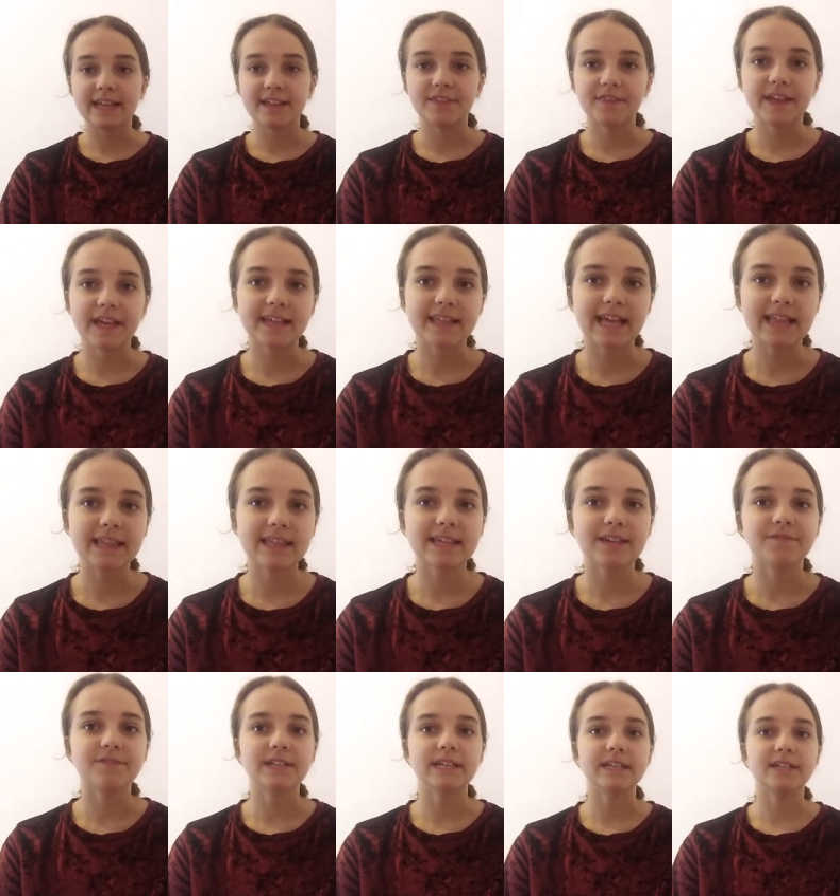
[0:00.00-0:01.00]
is the
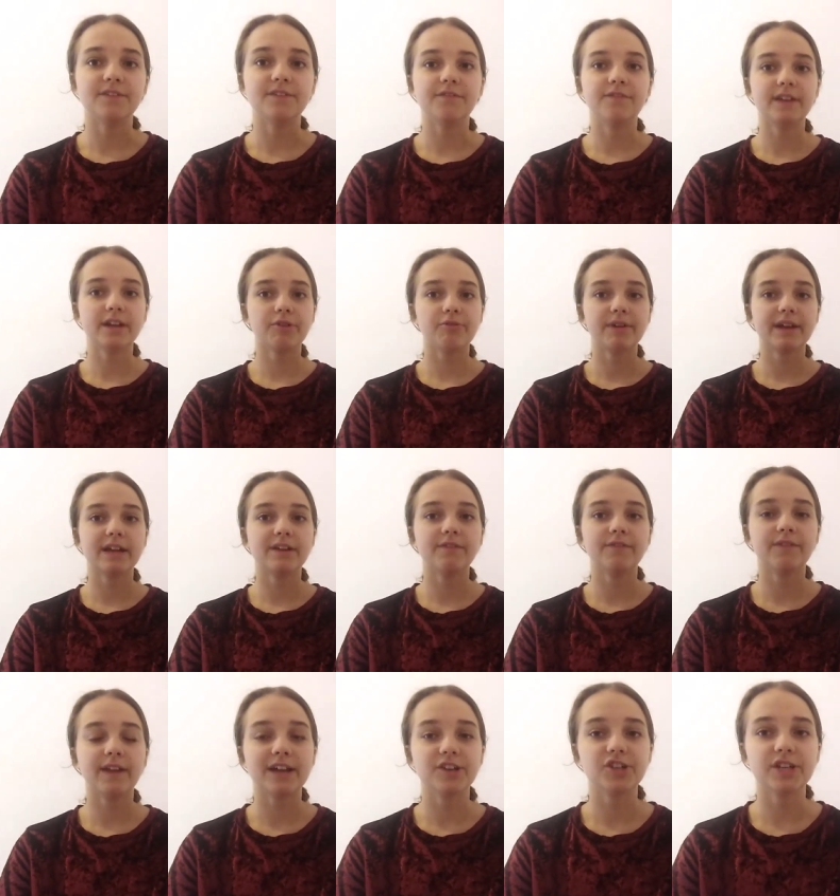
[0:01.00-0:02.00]
sensitivity to flickering,
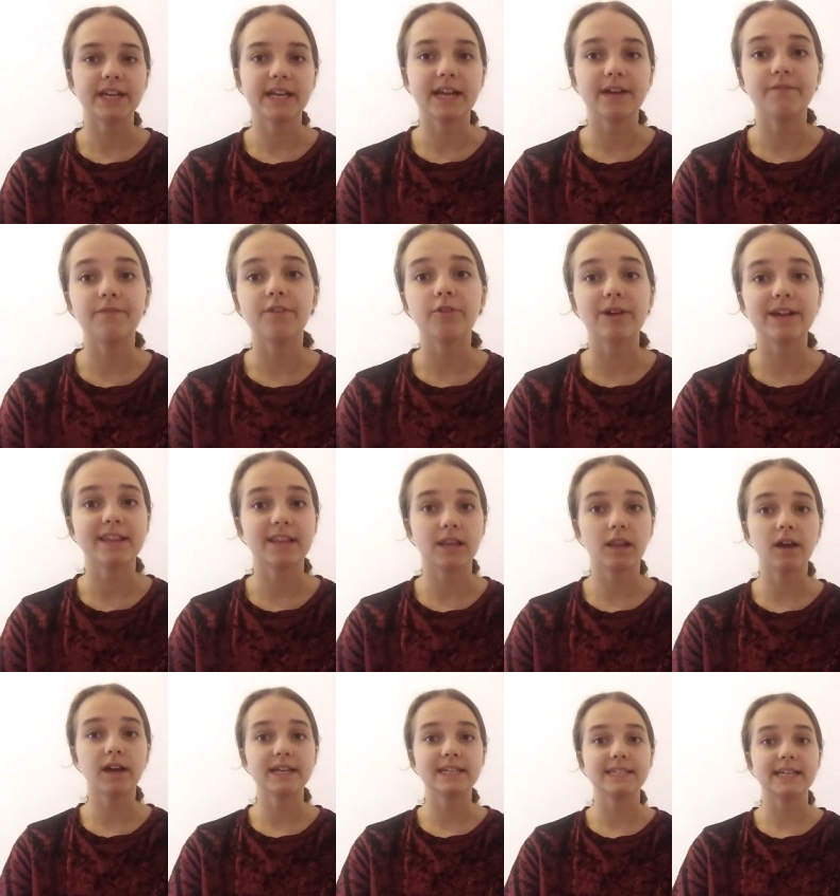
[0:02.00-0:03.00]
flashing and fluorescent
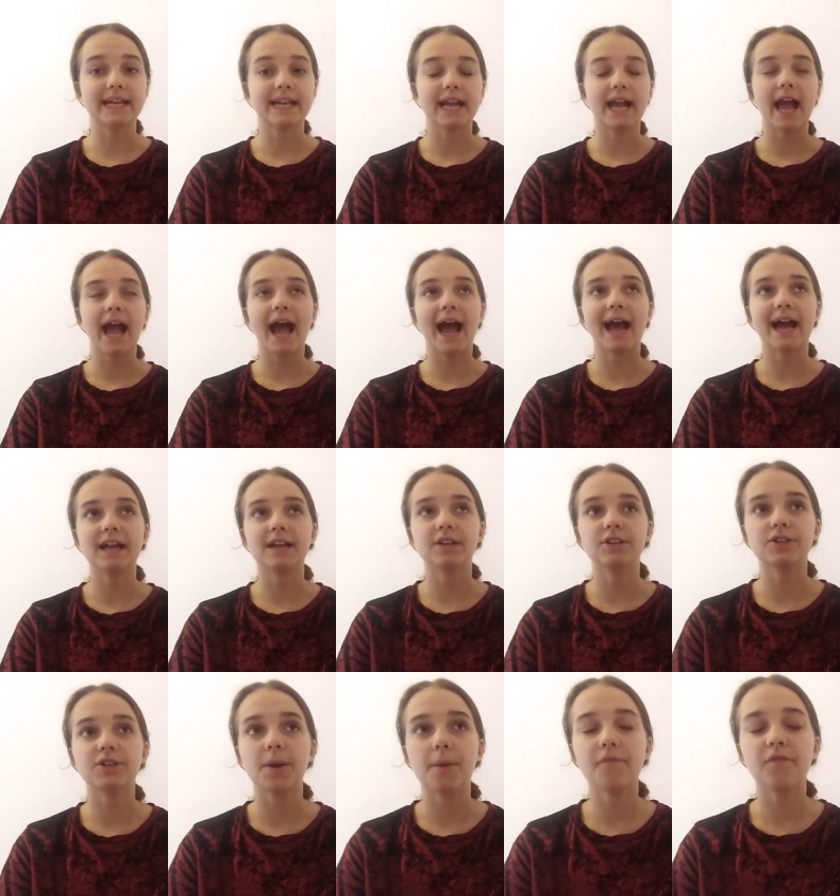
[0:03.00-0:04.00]
lighting,
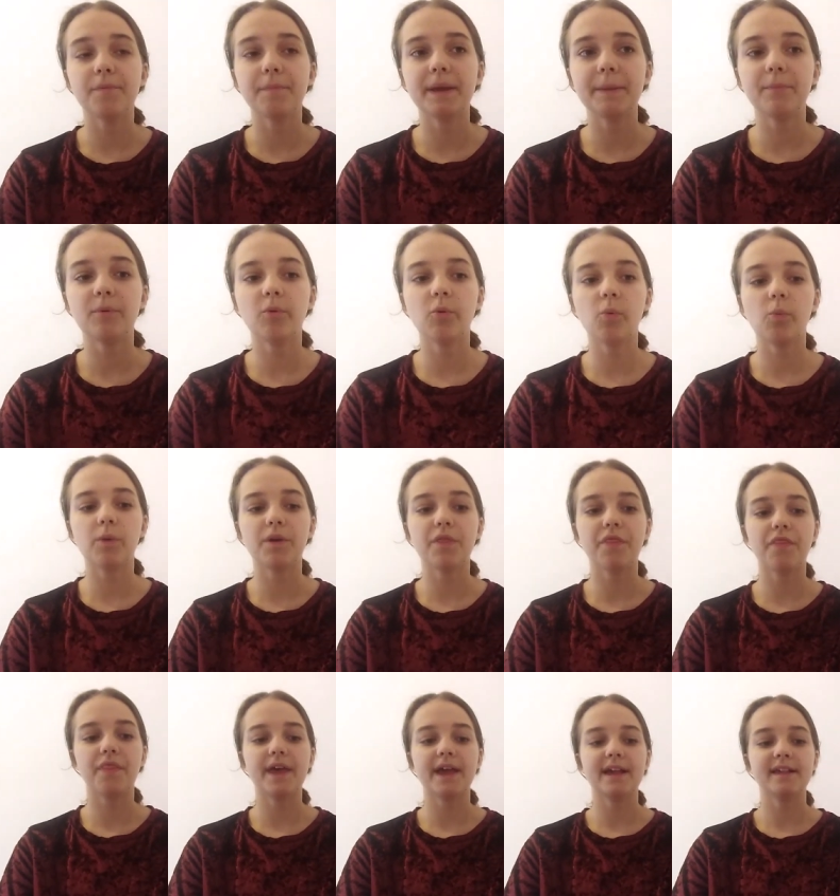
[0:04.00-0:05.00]
and for people
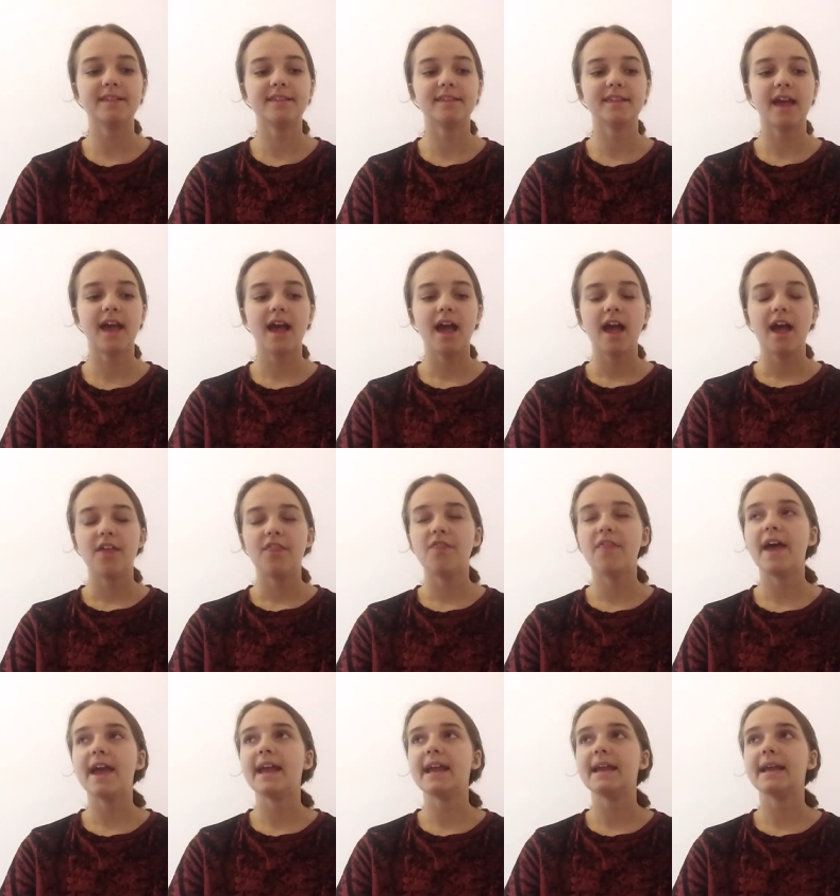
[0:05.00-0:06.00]
with this,
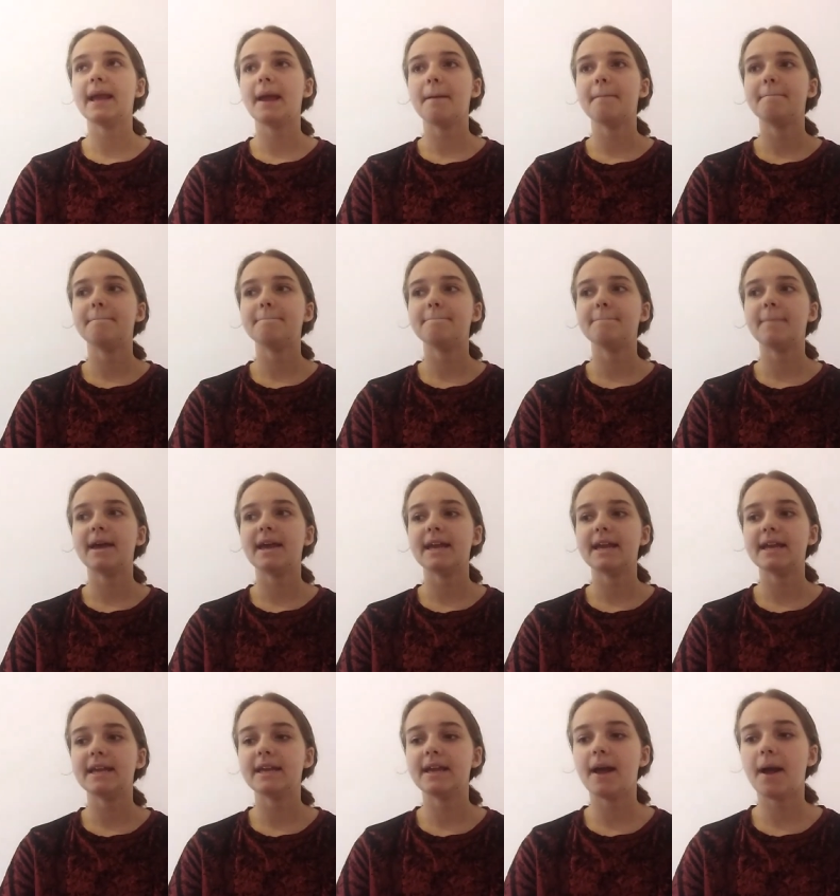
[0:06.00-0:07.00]
they
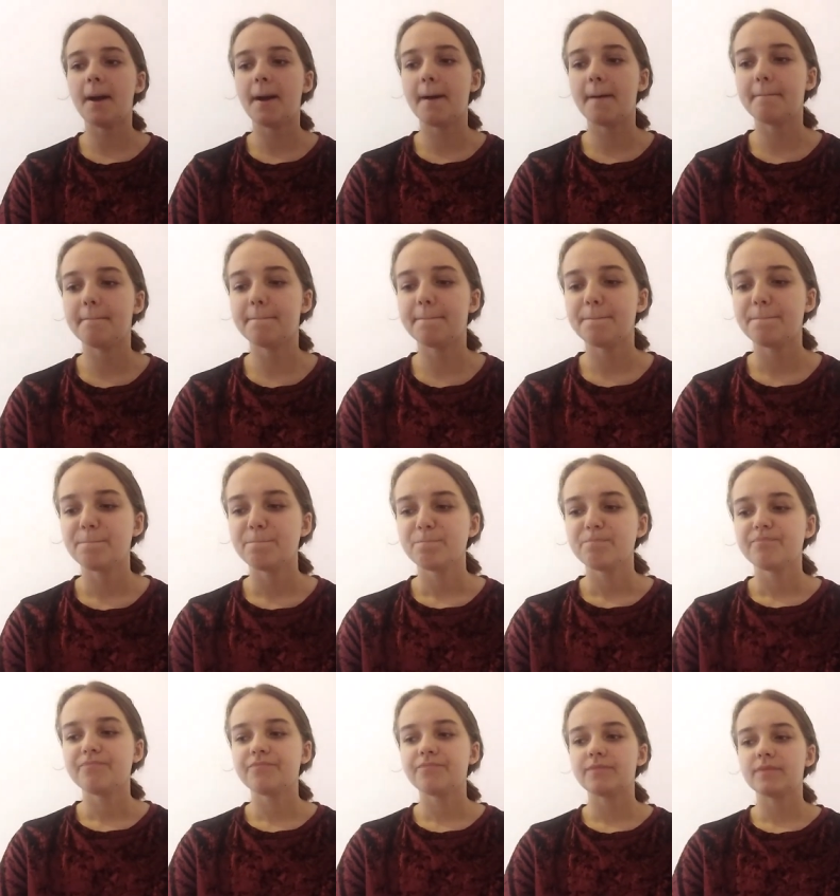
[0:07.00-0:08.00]
may
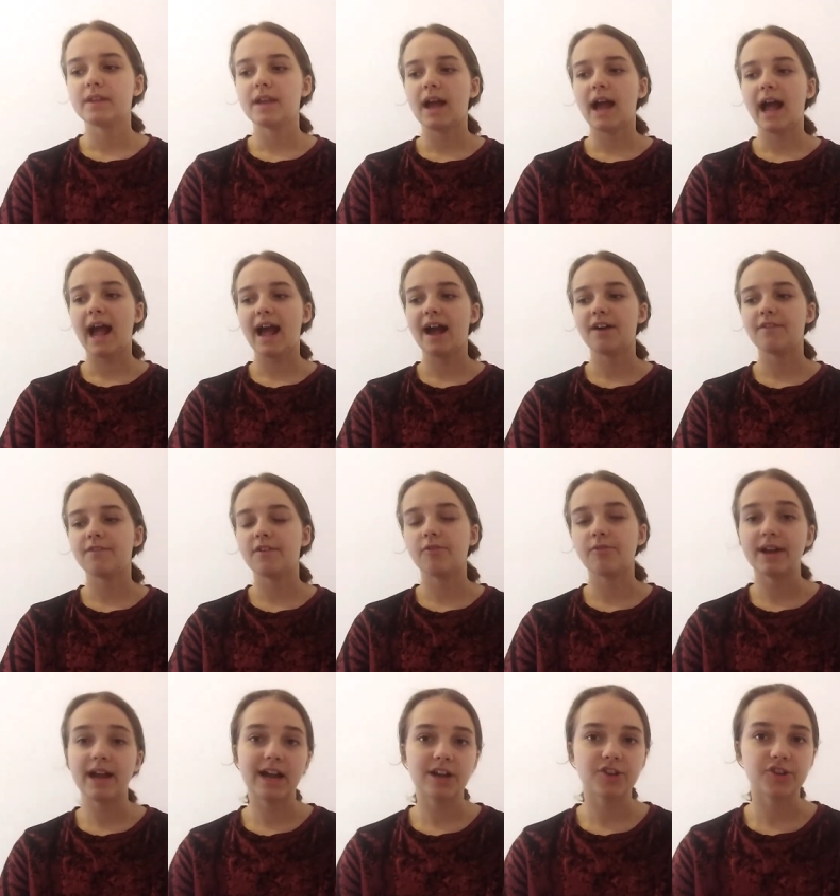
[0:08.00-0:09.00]
have a
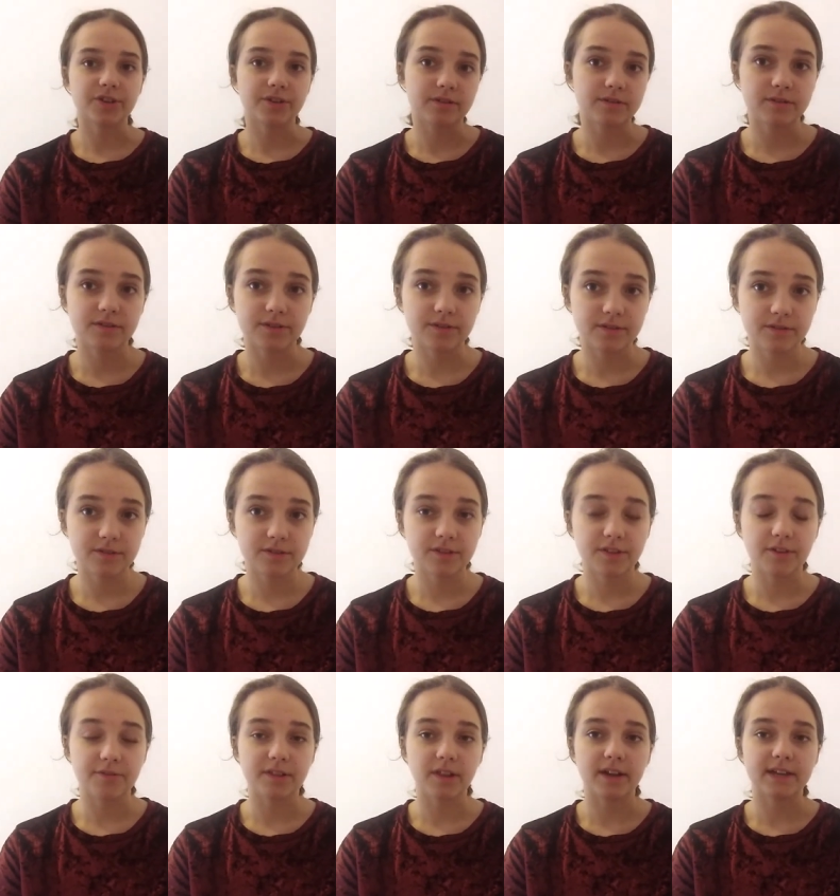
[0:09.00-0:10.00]
reaction to
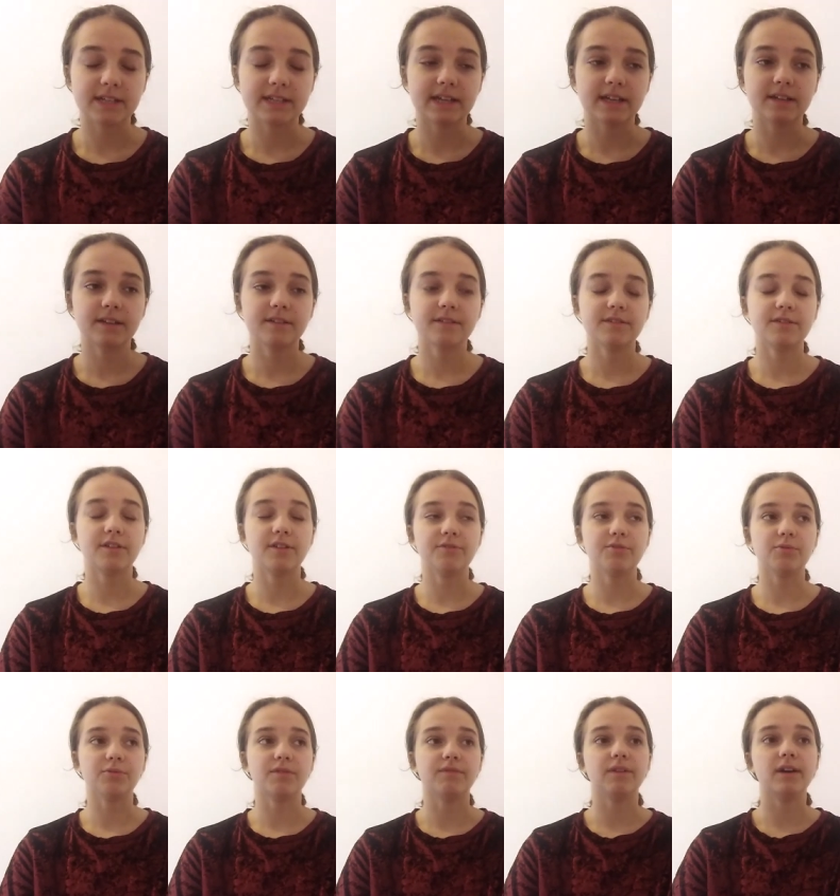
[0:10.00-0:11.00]
those
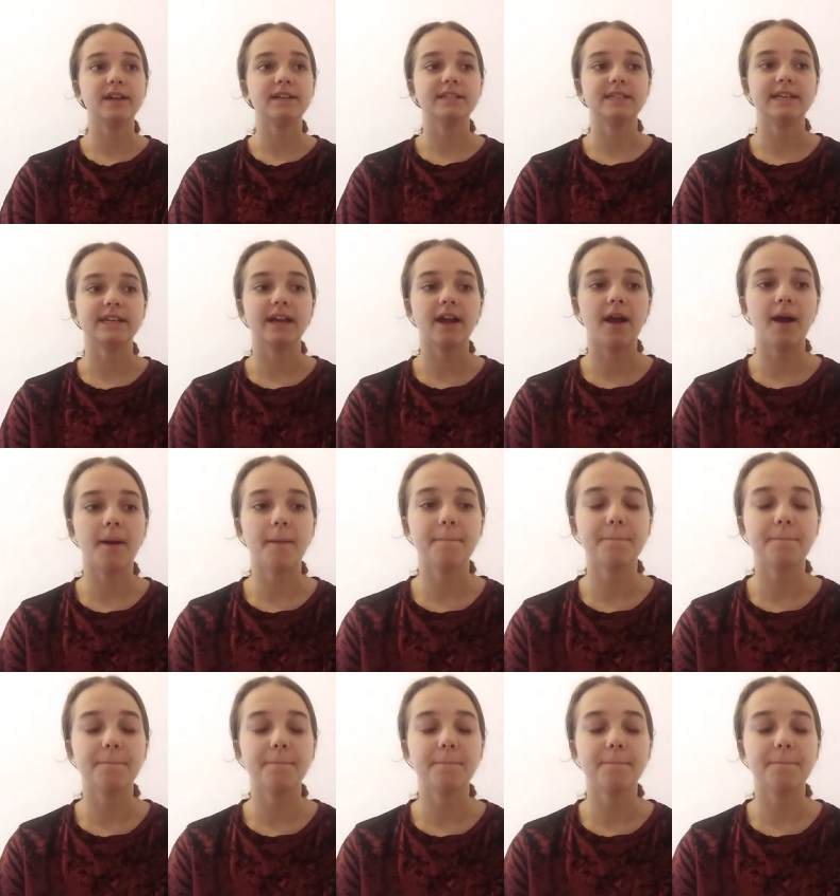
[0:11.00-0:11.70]
sorts of lighting.